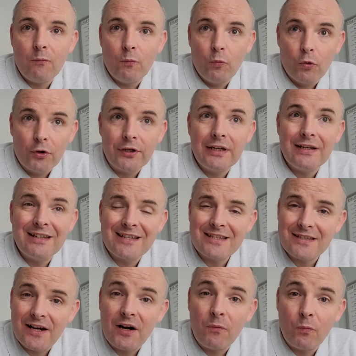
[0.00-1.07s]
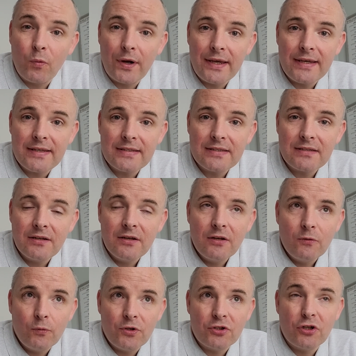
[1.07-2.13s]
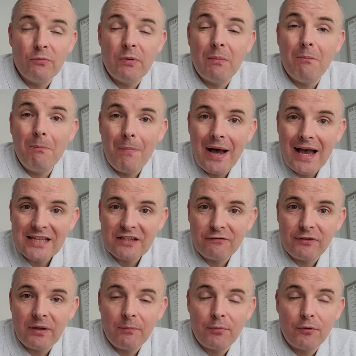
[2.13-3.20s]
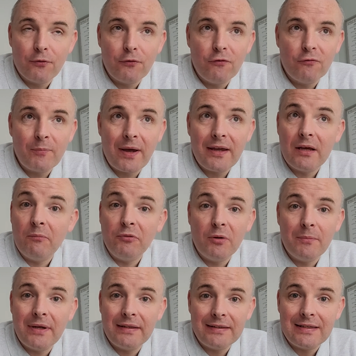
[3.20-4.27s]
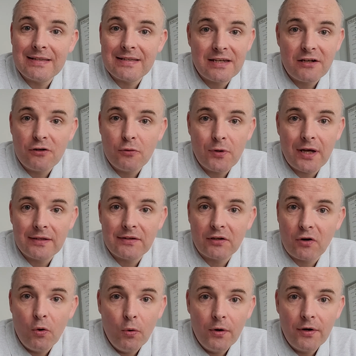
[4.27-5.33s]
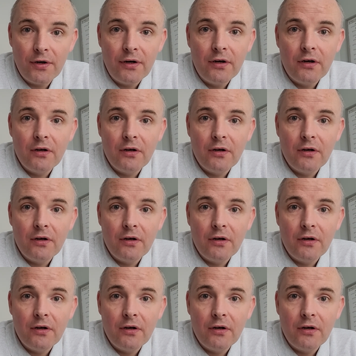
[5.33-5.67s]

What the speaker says: working in certain ways, which could be massively improved by implementing Xero at the core,